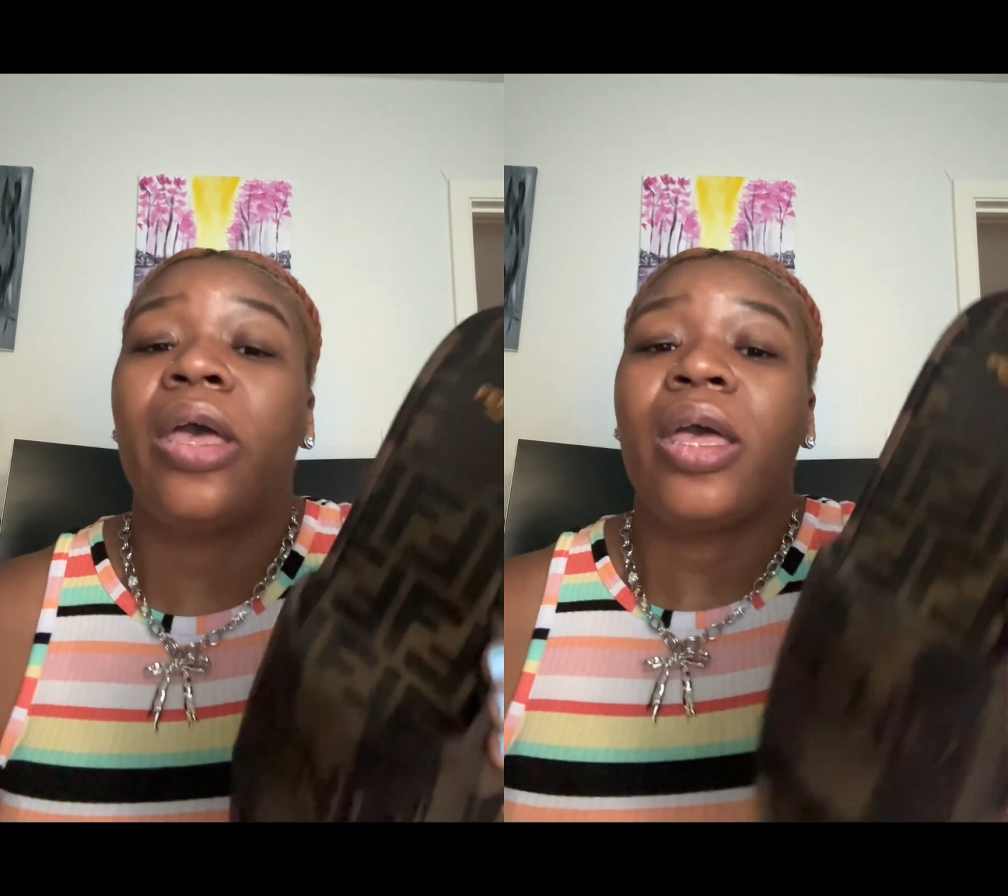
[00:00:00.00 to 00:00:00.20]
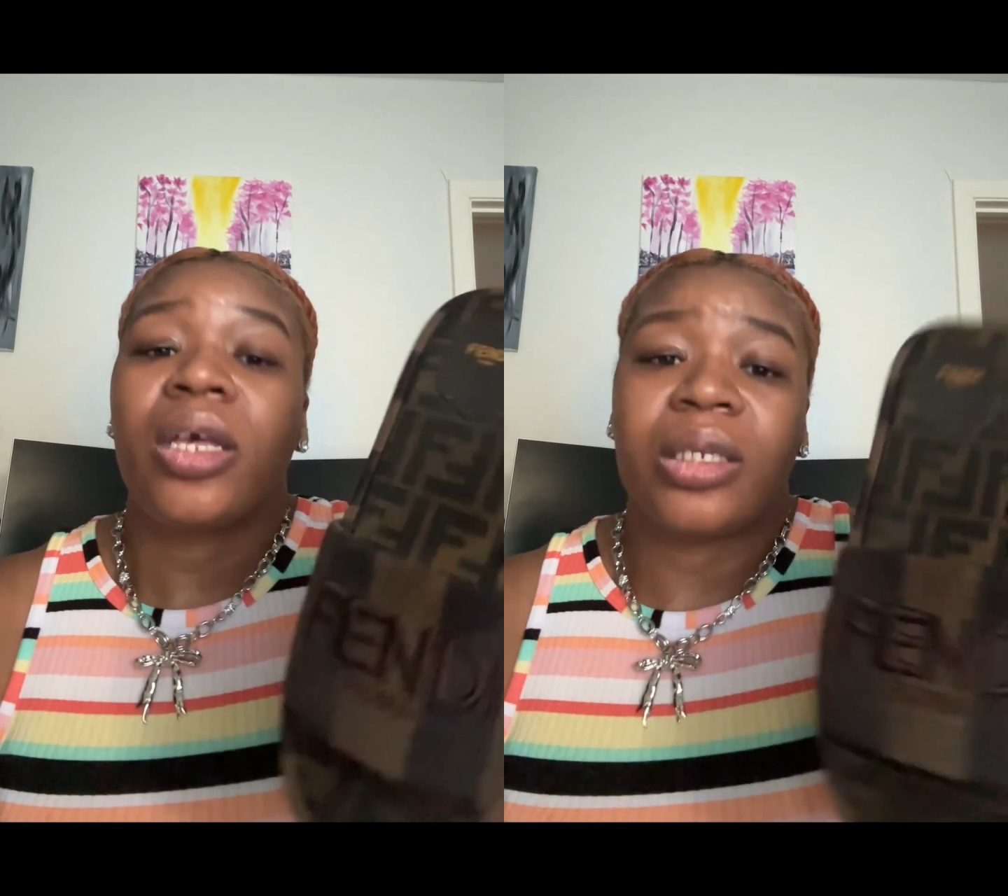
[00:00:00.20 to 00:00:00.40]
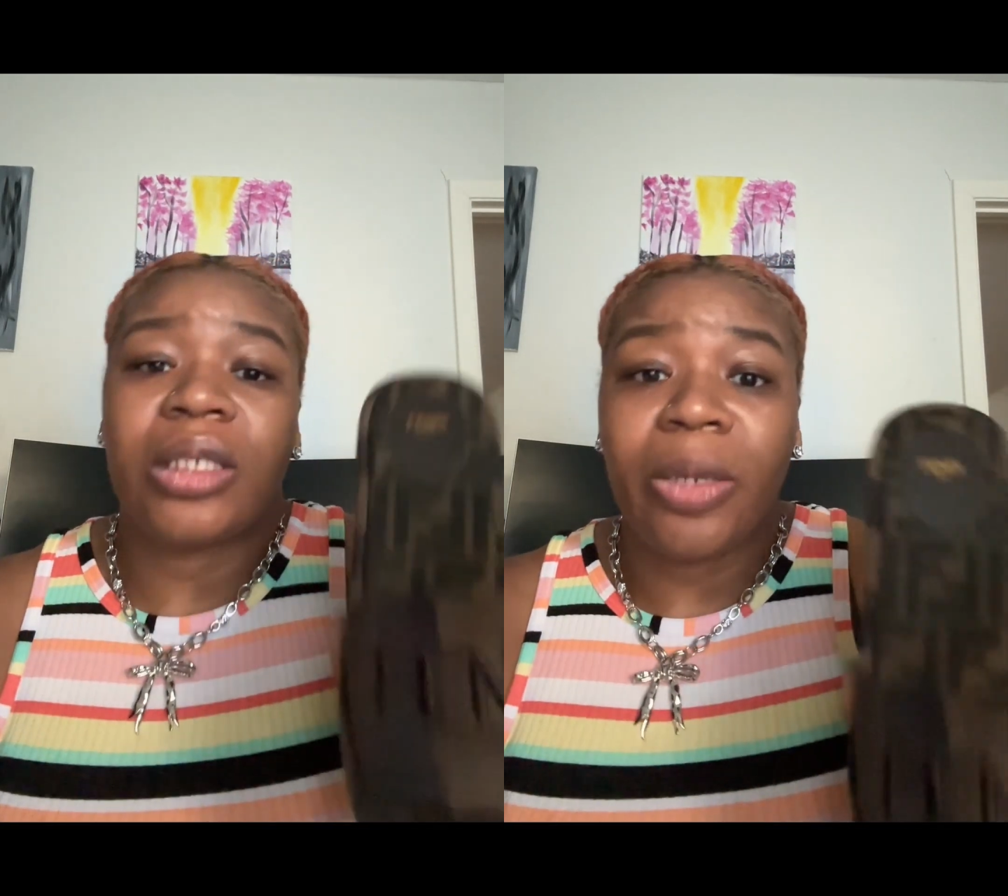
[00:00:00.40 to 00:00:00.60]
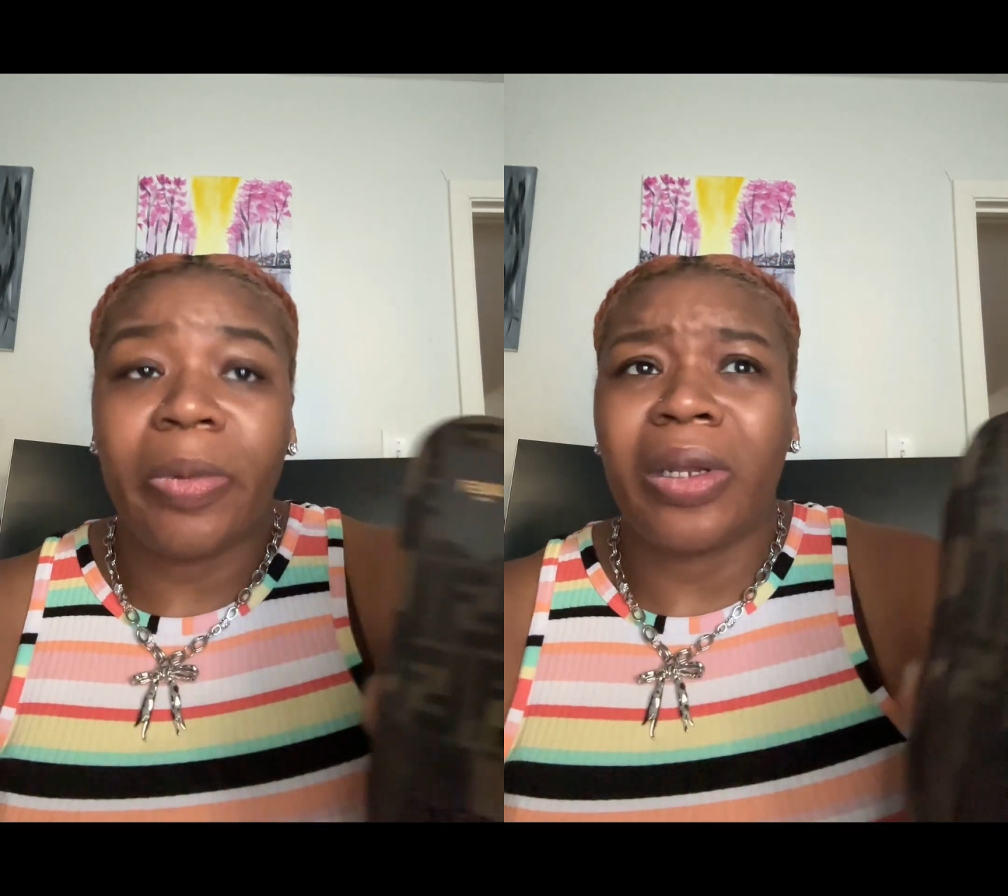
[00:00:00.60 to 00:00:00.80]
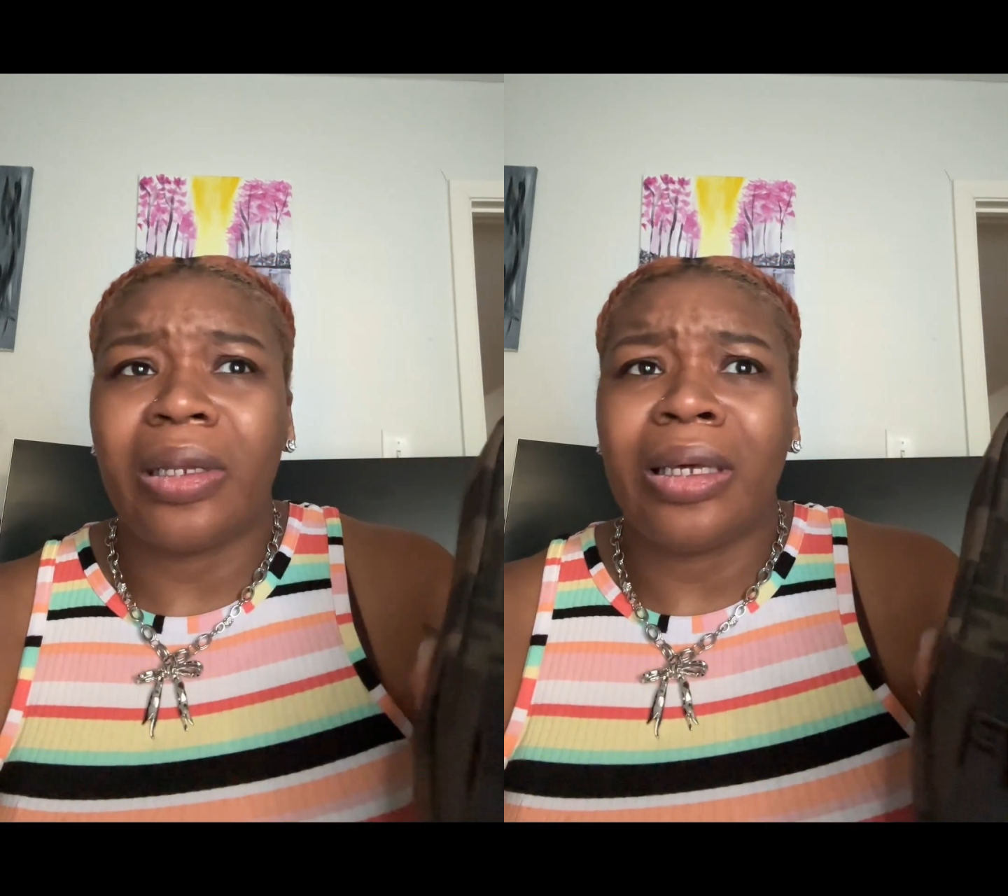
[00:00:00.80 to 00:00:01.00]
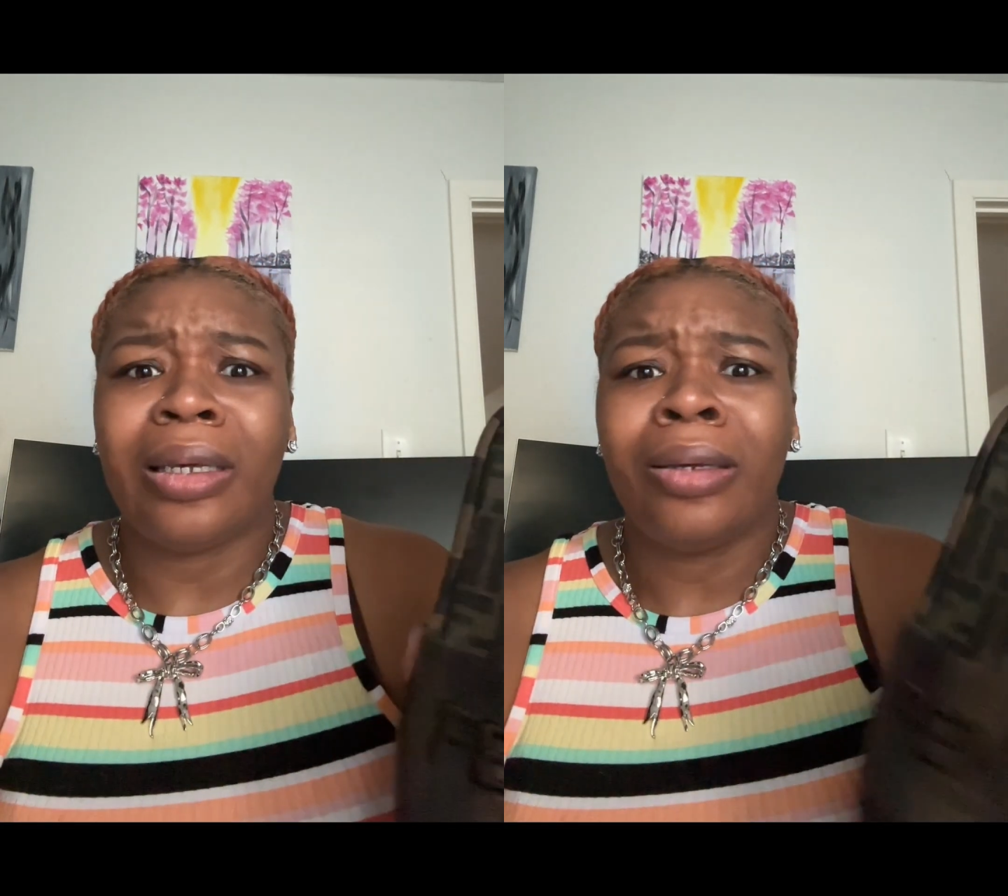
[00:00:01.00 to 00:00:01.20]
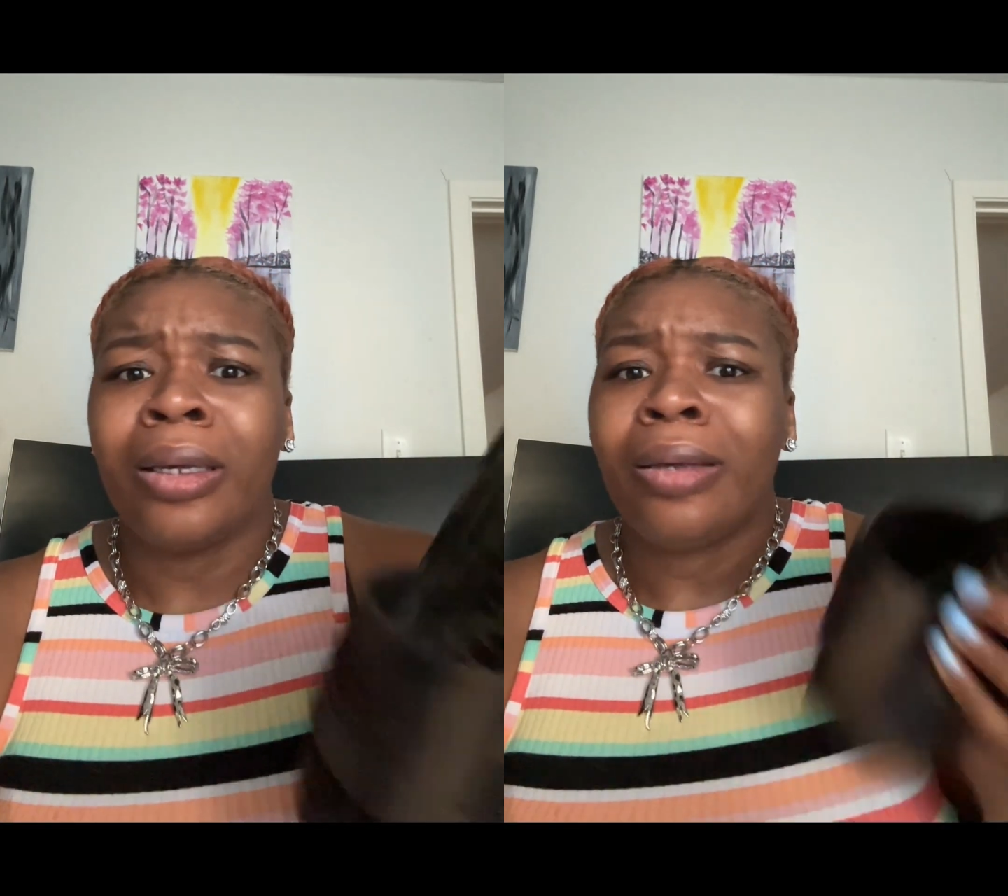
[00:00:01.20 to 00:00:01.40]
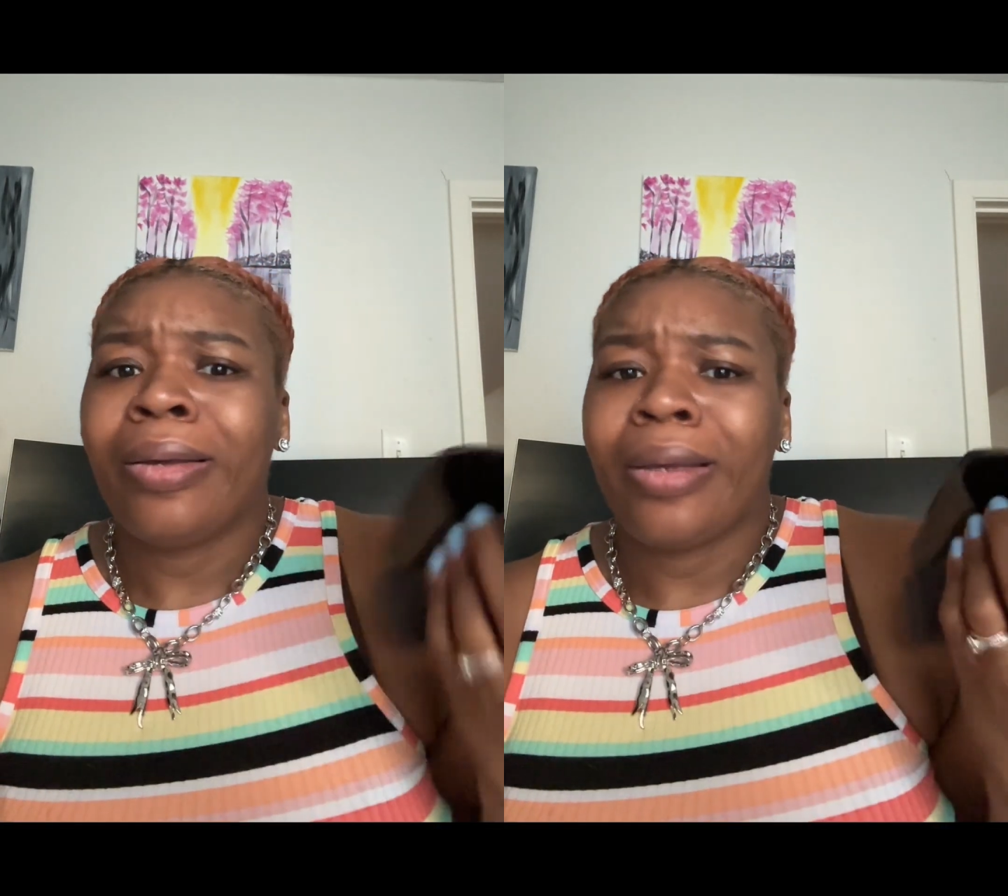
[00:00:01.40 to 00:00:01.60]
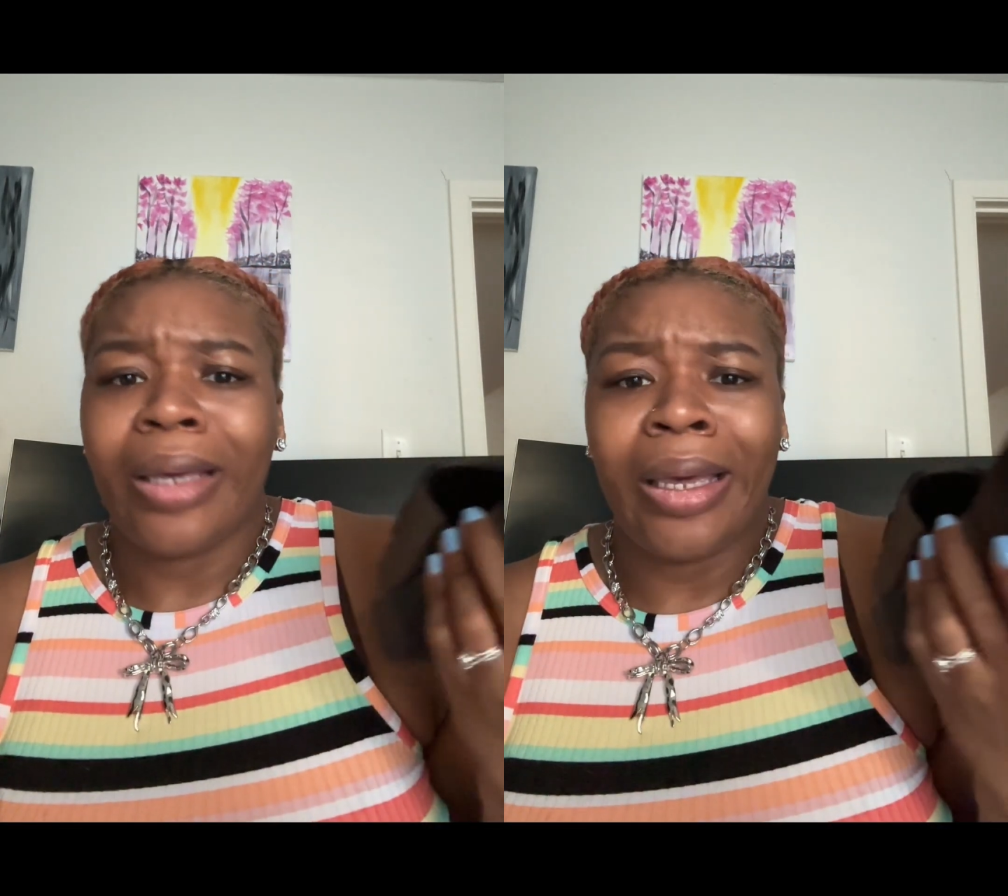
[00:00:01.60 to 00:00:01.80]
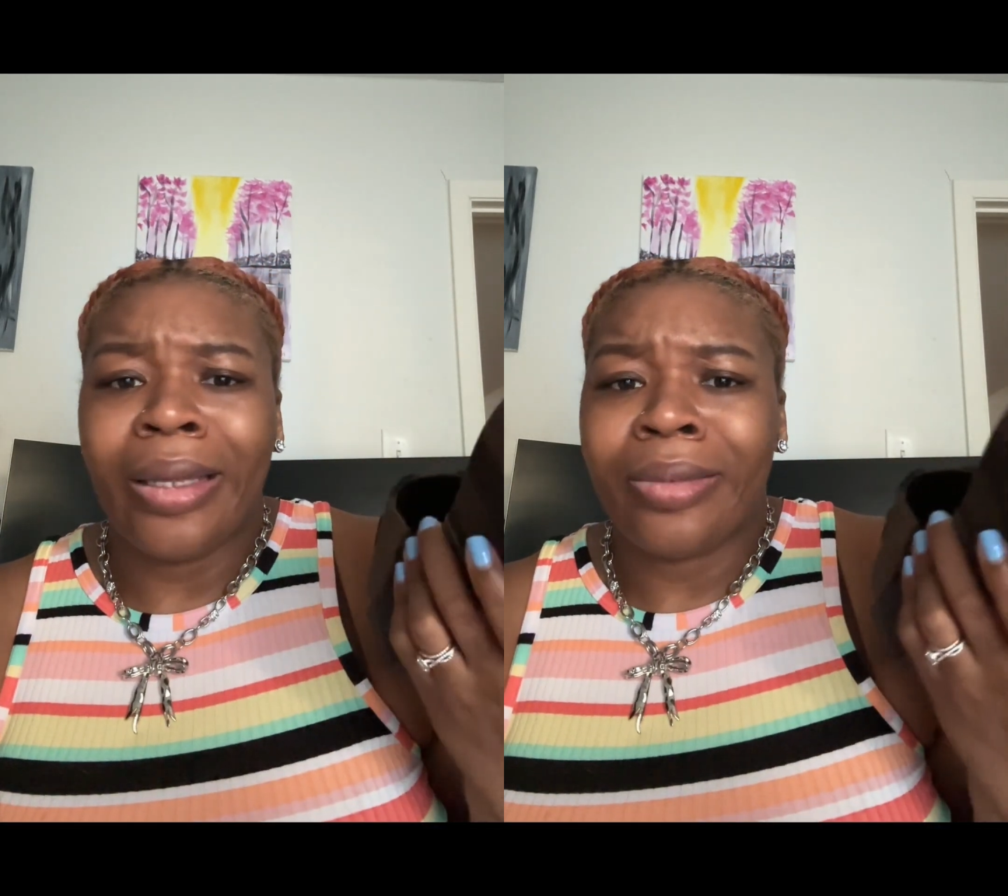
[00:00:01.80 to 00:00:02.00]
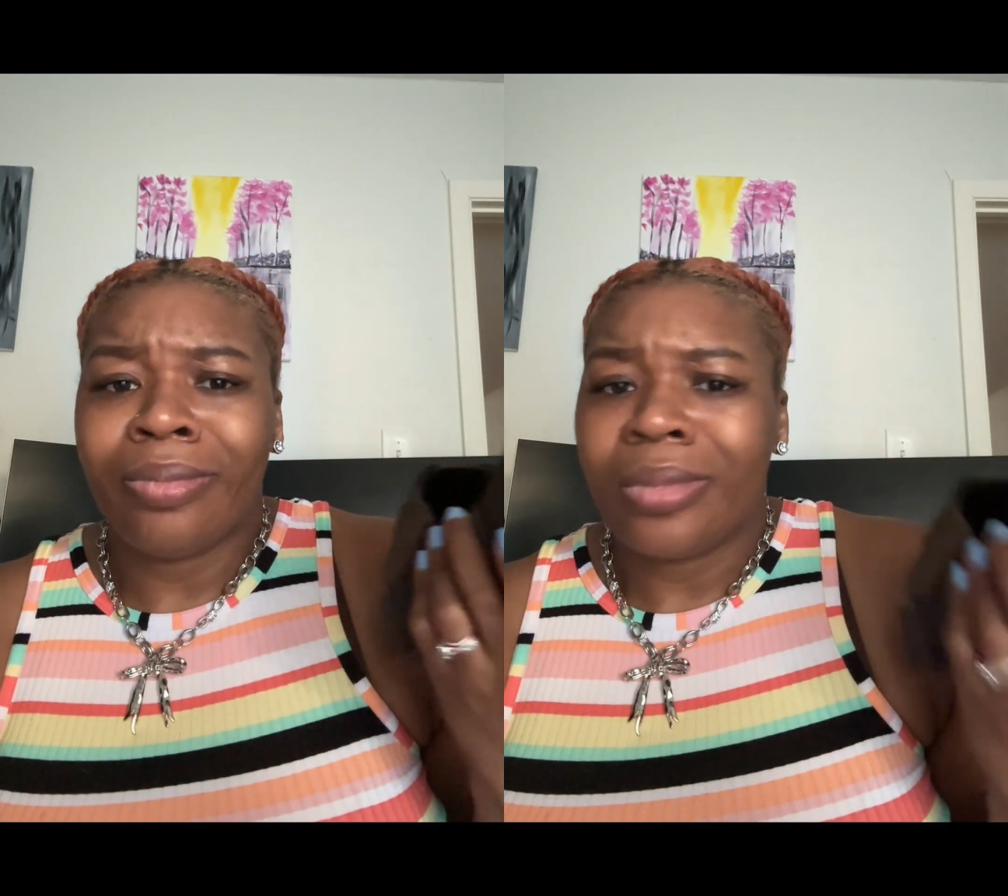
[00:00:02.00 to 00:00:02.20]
because typically in